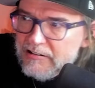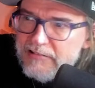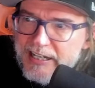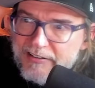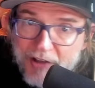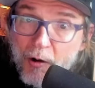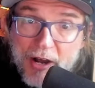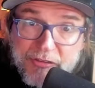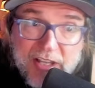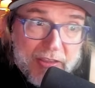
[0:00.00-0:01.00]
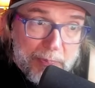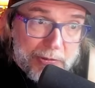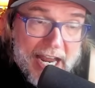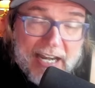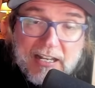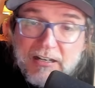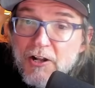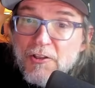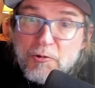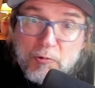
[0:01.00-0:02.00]
Like, no, I think the planet
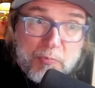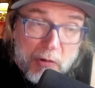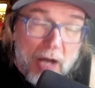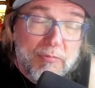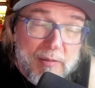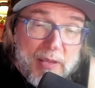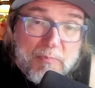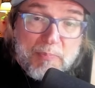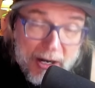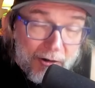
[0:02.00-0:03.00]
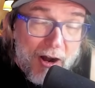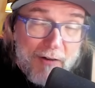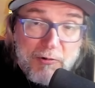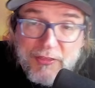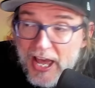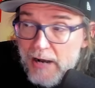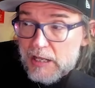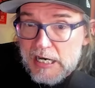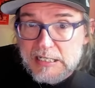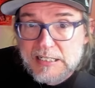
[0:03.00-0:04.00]
would probably be better off without
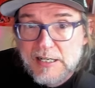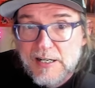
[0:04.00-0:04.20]
us.